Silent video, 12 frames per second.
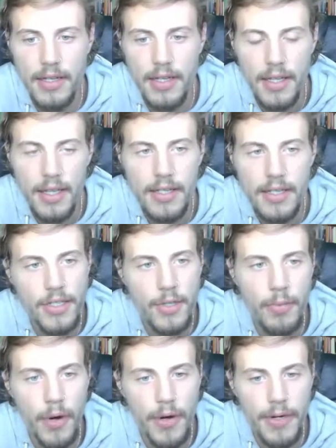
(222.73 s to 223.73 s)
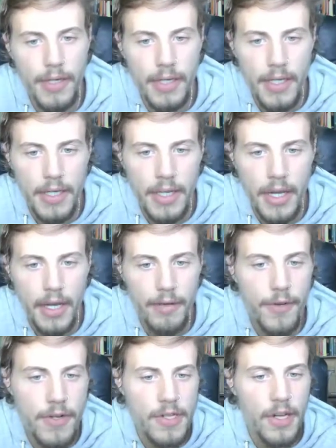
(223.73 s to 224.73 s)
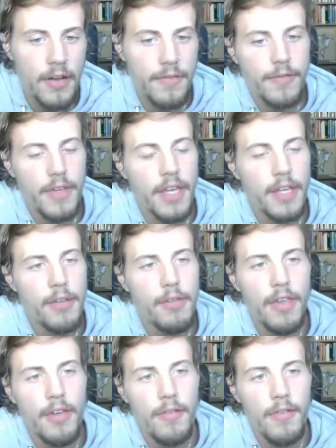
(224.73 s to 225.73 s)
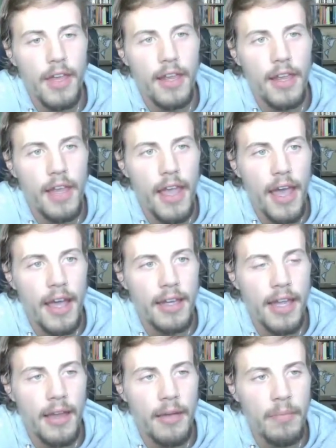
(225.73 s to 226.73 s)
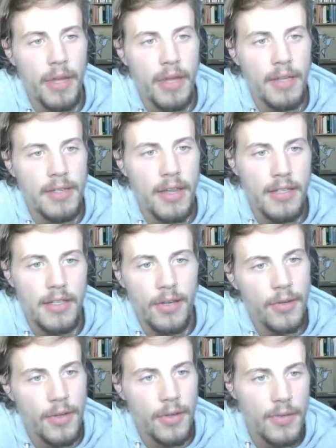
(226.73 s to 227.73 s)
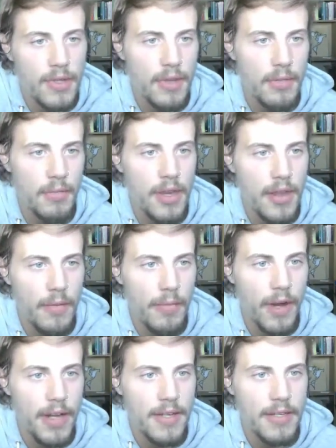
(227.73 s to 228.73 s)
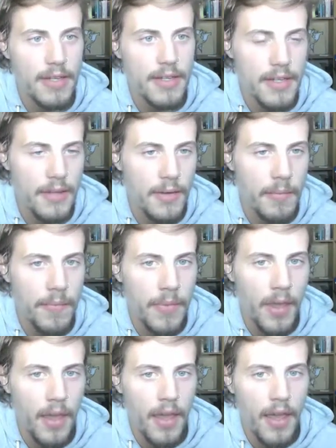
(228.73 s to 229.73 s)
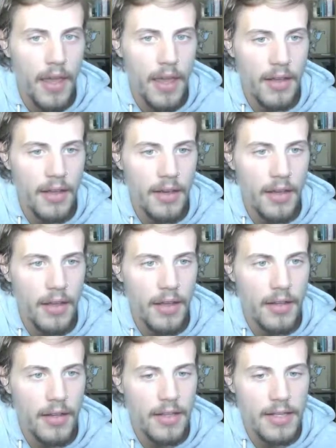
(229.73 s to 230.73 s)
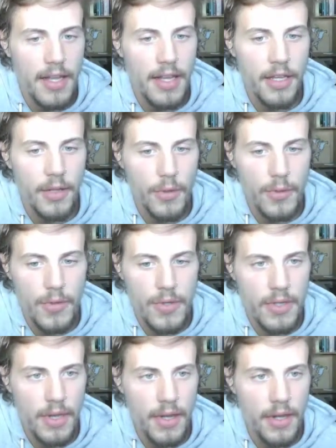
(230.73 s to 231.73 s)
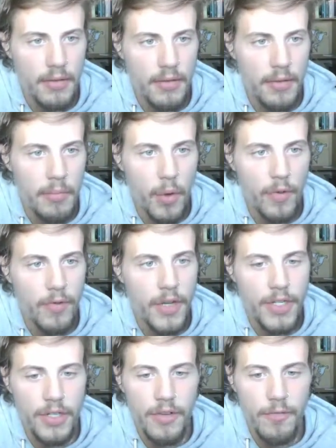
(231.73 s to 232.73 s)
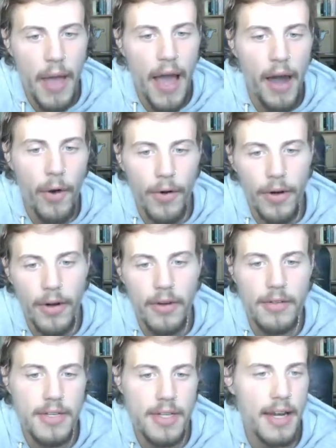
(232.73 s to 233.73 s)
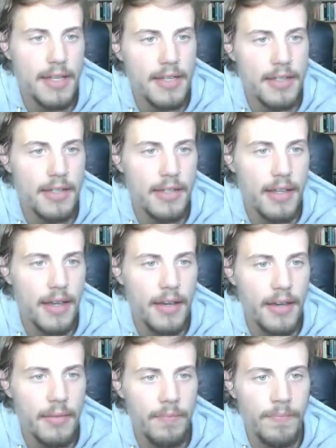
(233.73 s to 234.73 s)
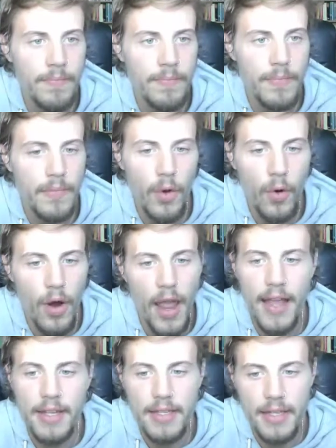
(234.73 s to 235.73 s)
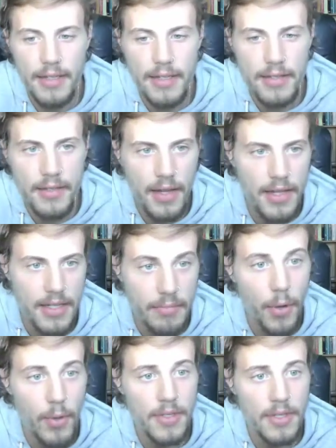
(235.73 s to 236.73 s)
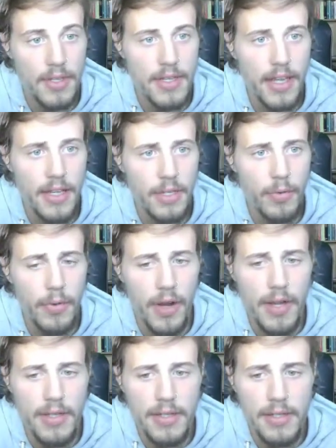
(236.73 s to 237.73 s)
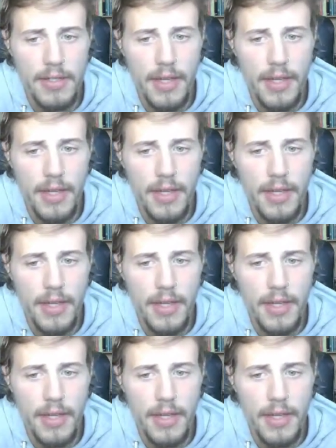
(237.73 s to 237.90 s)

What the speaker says: it's a two-parter. First off, can you think of any ad campaigns that don't use the immediate prize system and instead use the motivation of power, status, or access as opposed to these tangible prizes?